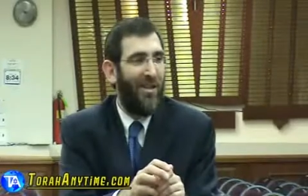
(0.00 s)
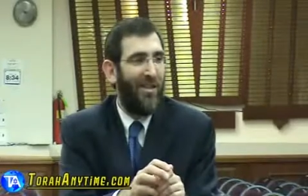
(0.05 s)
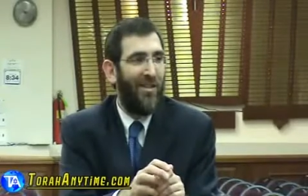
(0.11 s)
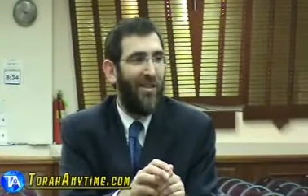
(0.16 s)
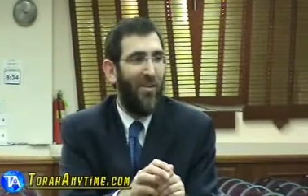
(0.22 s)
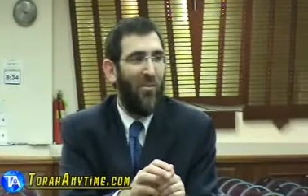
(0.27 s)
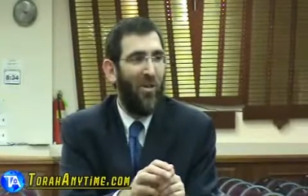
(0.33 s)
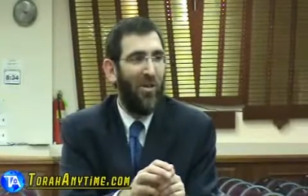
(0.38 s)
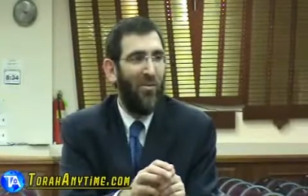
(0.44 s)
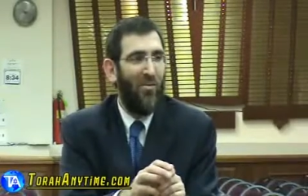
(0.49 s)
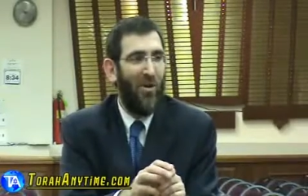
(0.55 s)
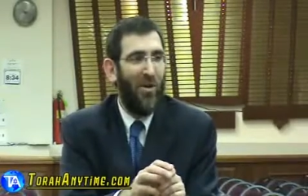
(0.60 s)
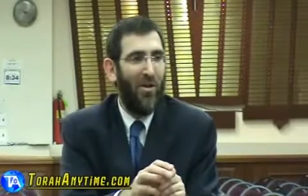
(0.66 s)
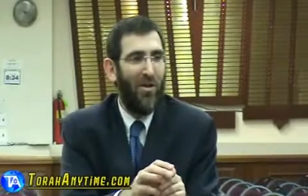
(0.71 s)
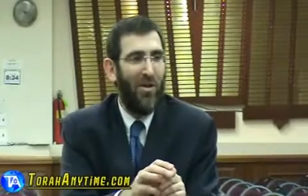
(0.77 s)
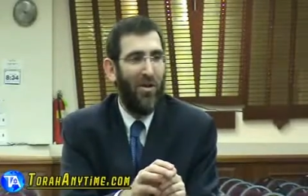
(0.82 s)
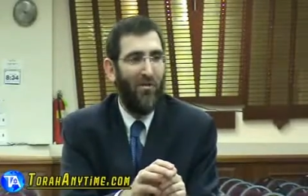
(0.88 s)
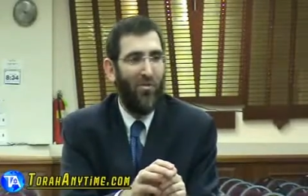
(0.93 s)
So I went to
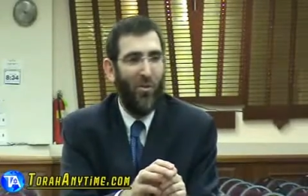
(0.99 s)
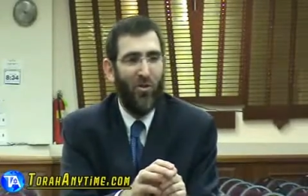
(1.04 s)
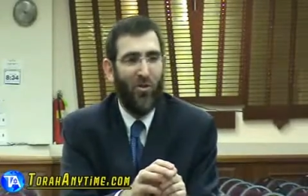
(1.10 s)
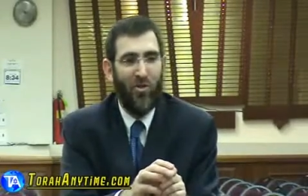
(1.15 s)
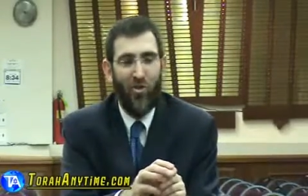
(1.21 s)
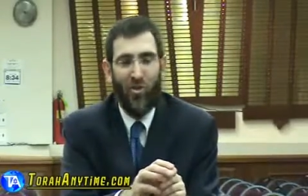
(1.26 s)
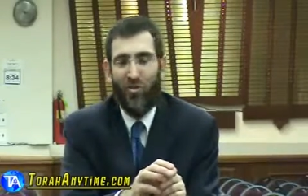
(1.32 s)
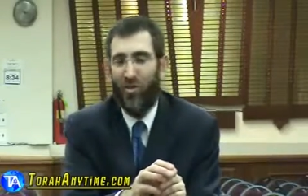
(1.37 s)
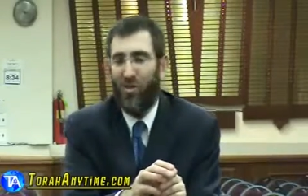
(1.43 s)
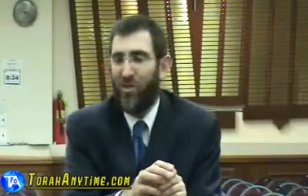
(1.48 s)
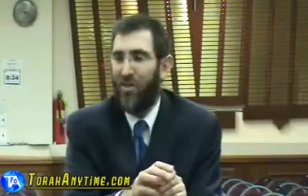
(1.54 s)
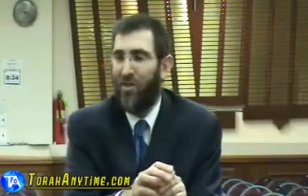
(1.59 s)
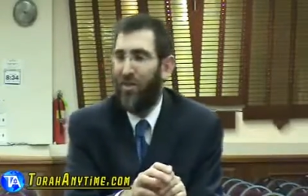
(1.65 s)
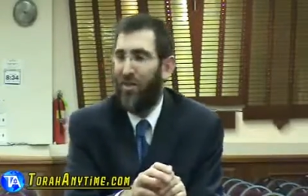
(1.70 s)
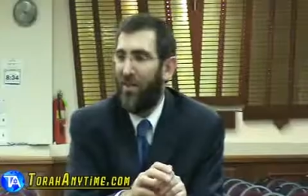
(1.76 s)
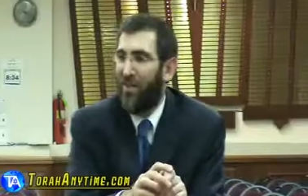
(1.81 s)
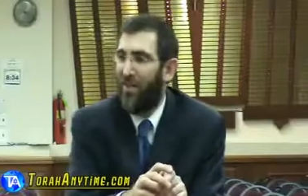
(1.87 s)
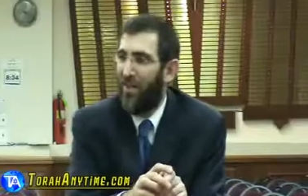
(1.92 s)
one of the Rosh
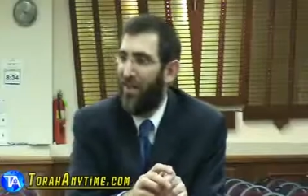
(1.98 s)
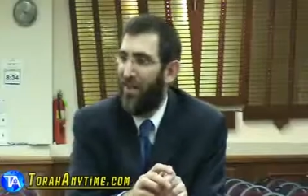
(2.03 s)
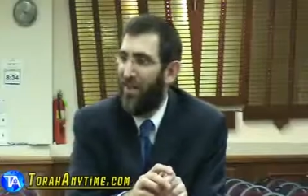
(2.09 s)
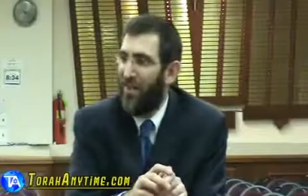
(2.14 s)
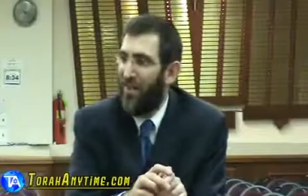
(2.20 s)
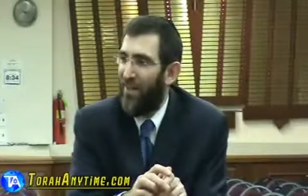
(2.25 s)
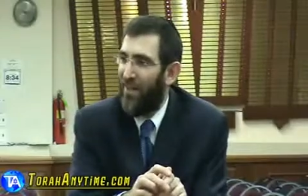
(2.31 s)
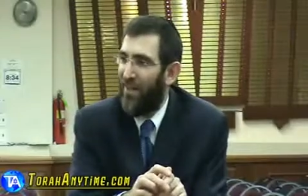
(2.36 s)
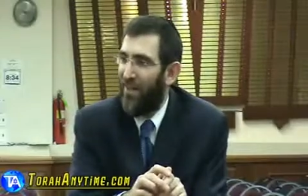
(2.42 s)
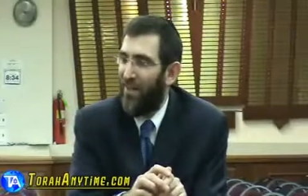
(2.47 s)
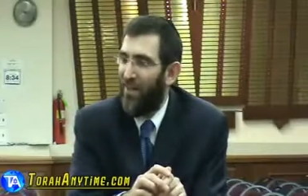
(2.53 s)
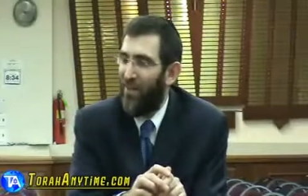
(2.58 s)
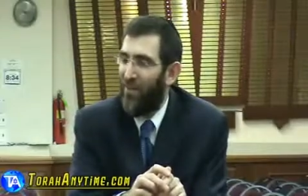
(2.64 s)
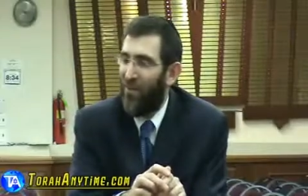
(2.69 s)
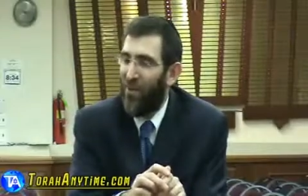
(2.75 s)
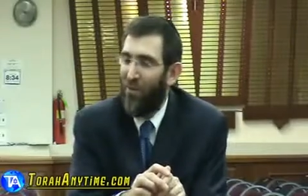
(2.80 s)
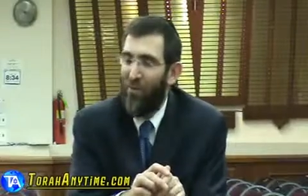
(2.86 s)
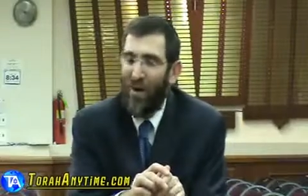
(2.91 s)
Yeshivas,
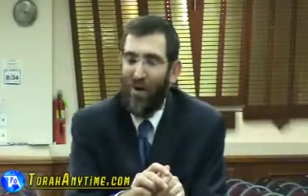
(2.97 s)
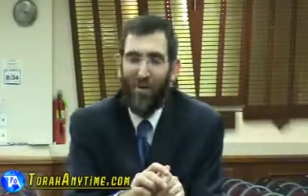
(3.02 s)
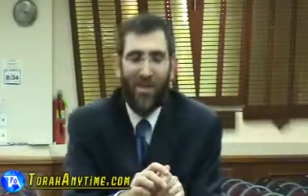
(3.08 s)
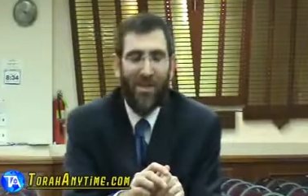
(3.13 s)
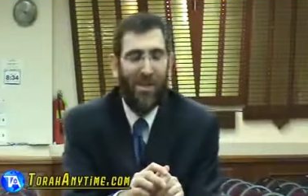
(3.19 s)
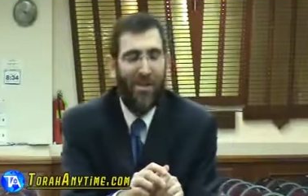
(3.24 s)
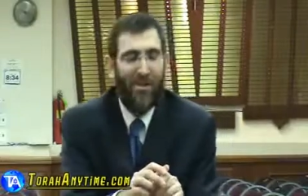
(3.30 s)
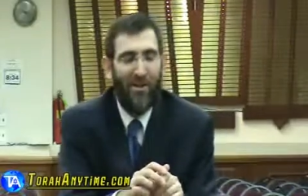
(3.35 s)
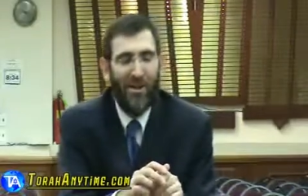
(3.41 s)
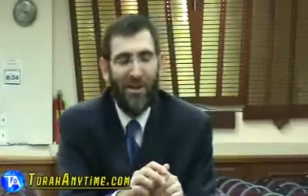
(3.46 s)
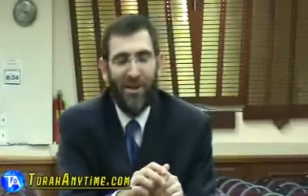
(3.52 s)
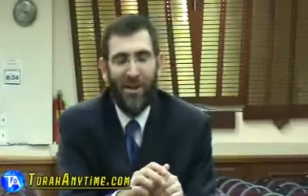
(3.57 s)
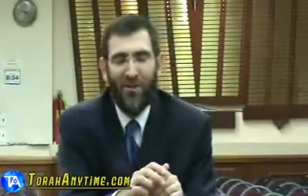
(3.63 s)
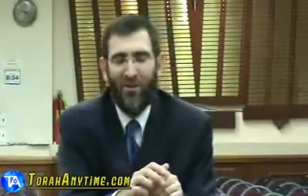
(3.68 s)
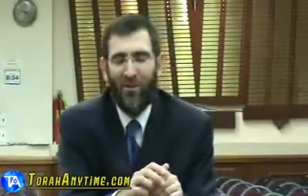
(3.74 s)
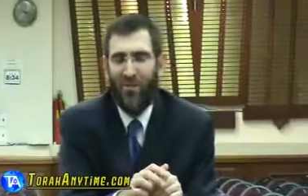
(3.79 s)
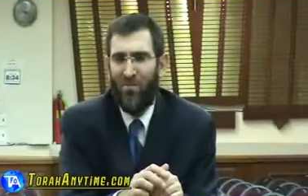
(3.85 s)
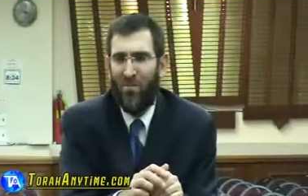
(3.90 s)
one of the rabbis there, and I
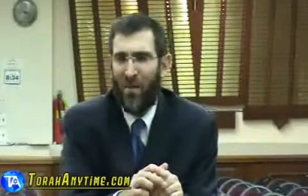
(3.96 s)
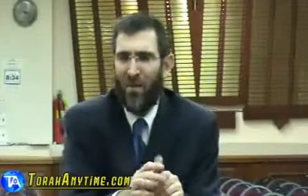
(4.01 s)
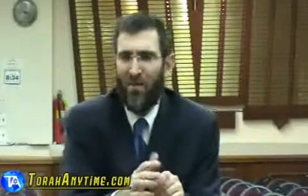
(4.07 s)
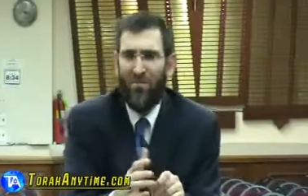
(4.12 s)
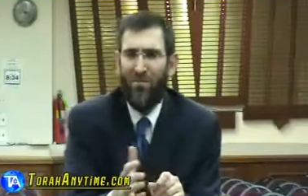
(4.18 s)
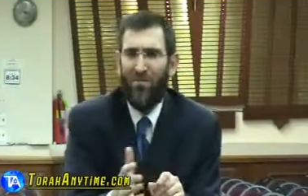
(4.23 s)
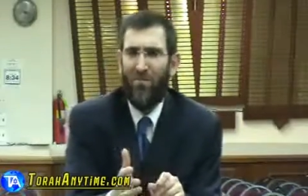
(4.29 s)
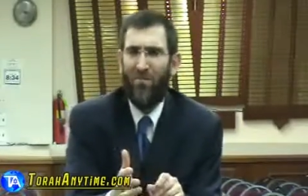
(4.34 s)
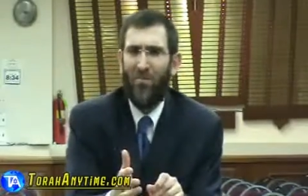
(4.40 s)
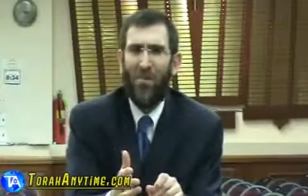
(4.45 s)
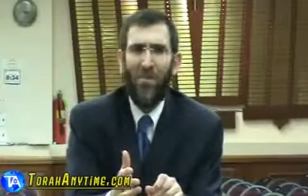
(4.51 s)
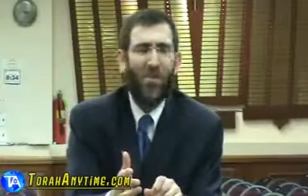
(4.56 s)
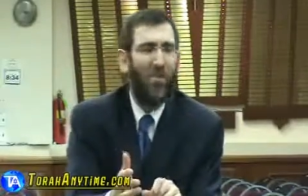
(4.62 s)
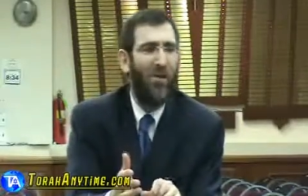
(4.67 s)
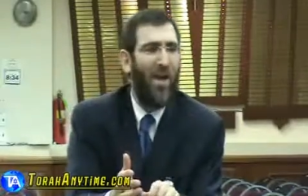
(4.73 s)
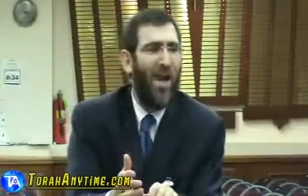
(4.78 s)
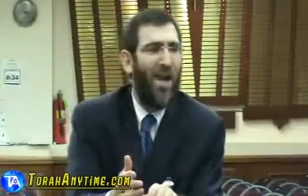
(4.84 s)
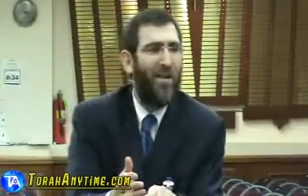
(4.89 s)
said to him, like,
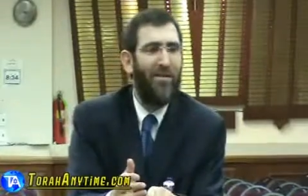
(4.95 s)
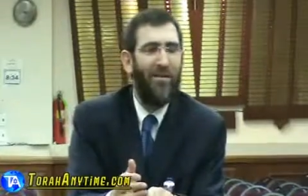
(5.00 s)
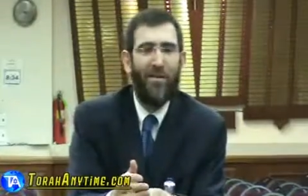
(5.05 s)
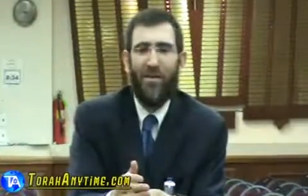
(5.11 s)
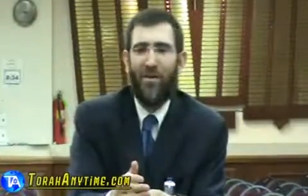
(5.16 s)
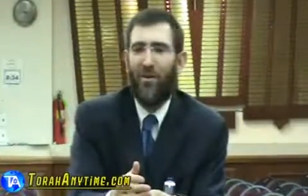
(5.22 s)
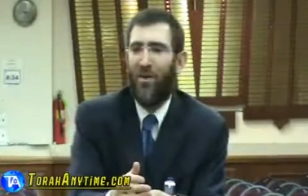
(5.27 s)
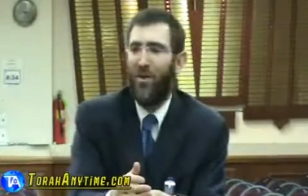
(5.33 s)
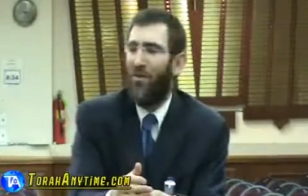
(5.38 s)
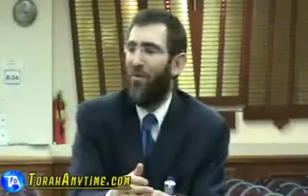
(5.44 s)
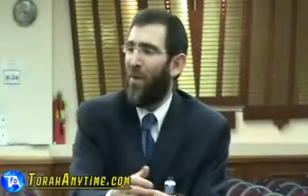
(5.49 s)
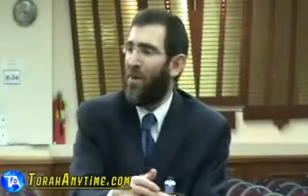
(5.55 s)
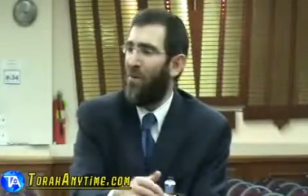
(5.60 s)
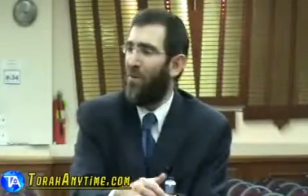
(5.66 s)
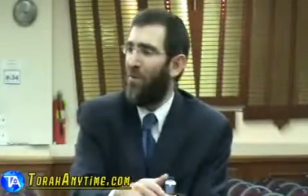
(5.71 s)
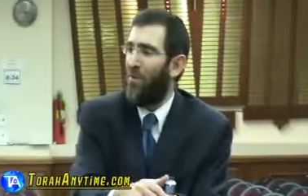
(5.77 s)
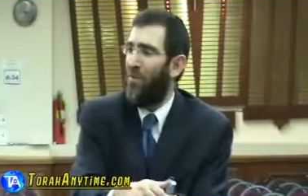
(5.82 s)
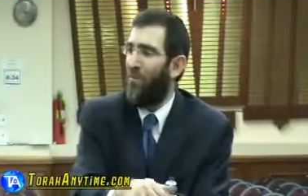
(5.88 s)
what's going on? I thought
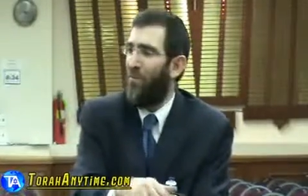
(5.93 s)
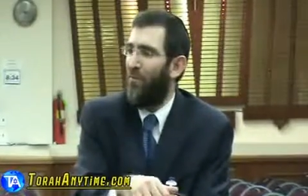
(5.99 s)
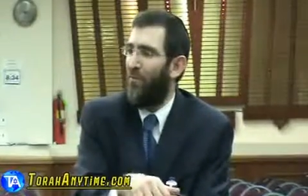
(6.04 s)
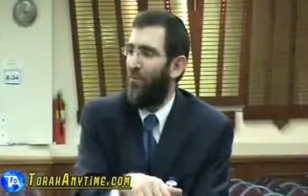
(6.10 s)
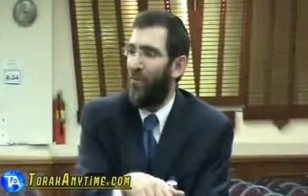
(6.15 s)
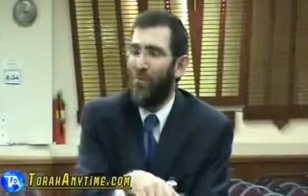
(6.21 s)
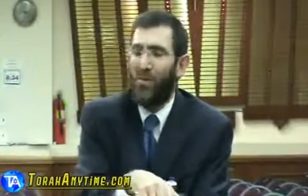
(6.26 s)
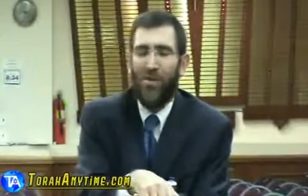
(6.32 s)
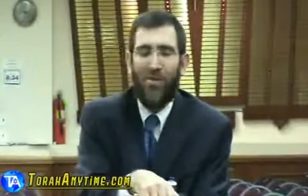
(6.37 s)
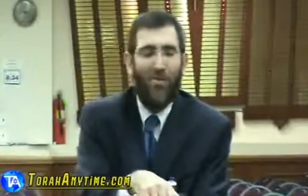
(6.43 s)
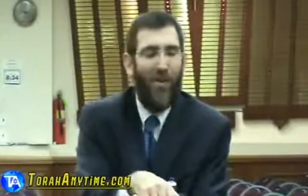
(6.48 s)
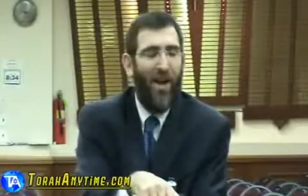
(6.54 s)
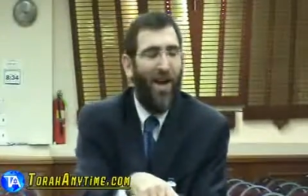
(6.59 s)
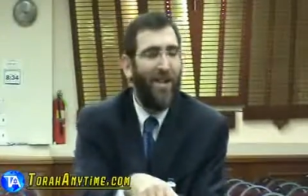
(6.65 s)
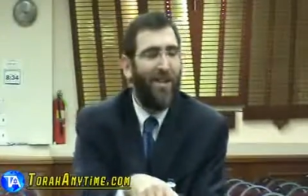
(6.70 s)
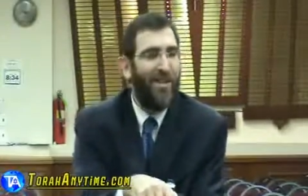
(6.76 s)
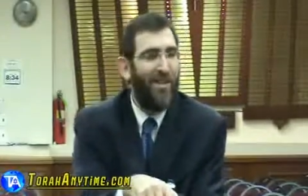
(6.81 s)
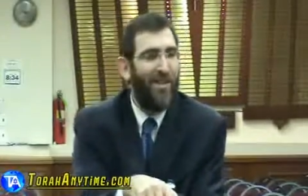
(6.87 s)
everybody's supposed to be, we're supposed to
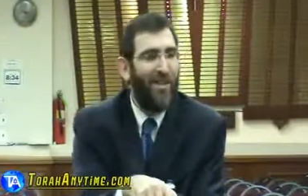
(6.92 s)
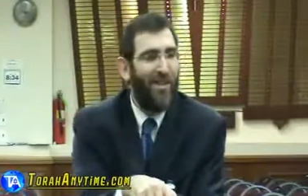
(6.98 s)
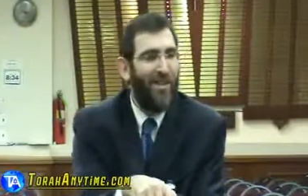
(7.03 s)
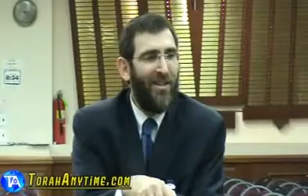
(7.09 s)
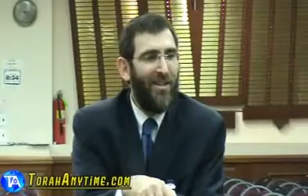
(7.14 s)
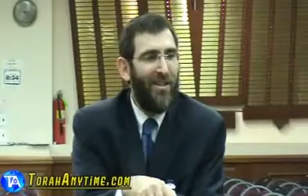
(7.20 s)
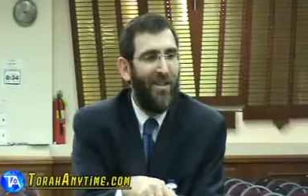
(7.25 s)
fast.